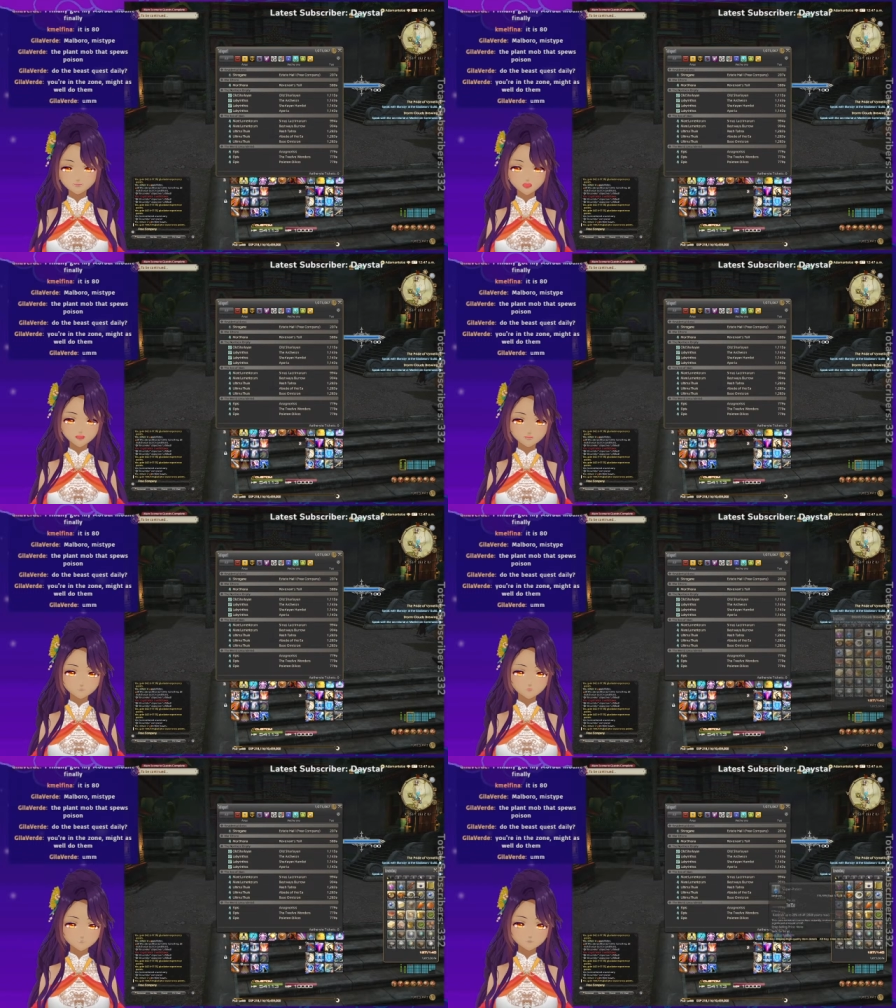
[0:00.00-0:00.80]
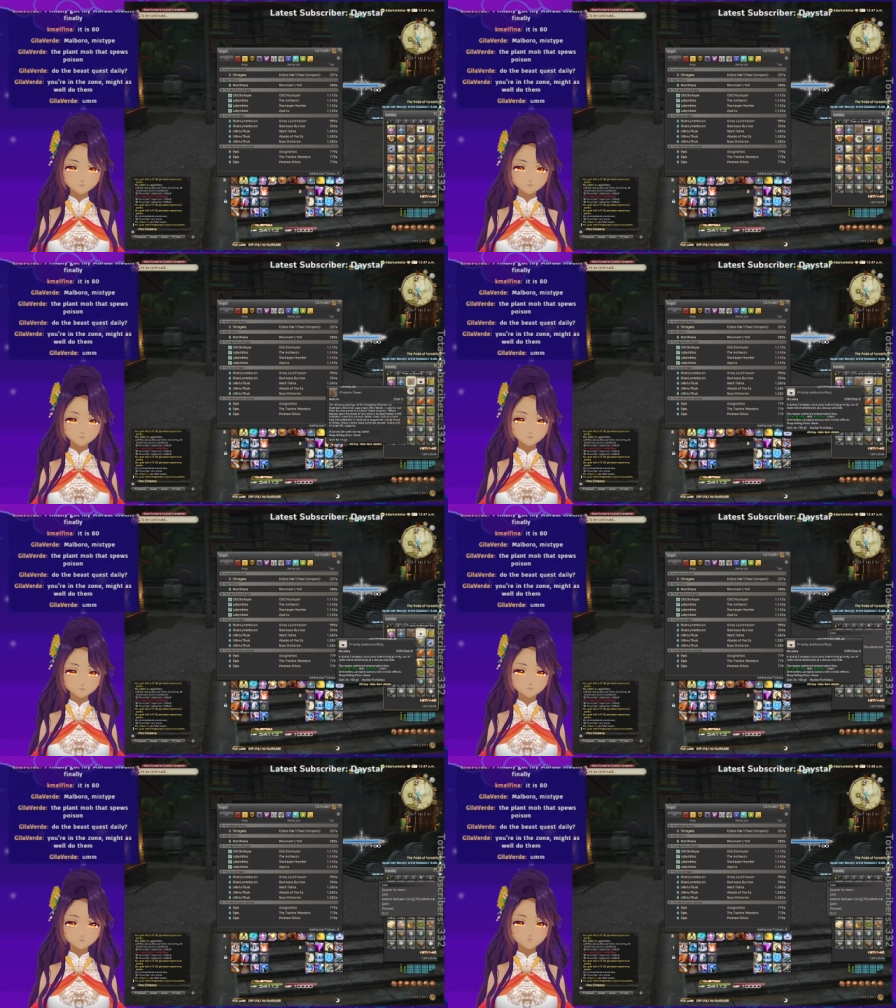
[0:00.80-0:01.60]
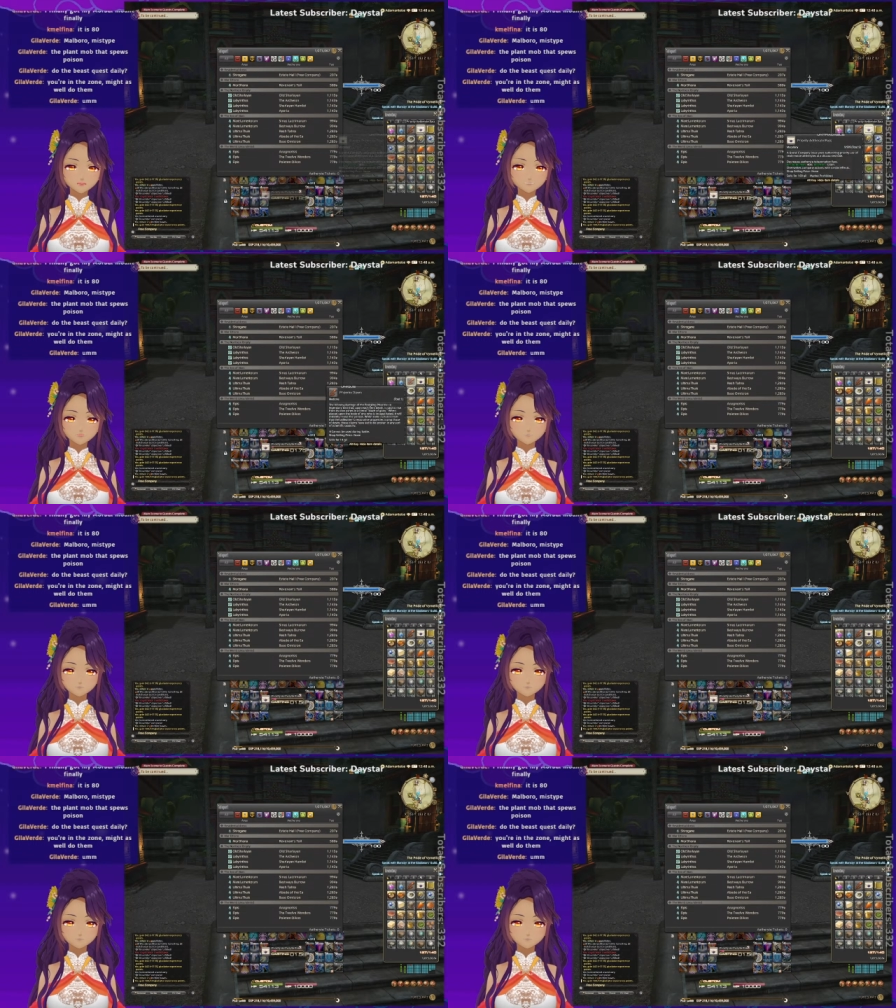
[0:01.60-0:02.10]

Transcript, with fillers: Hold on. Okay. First,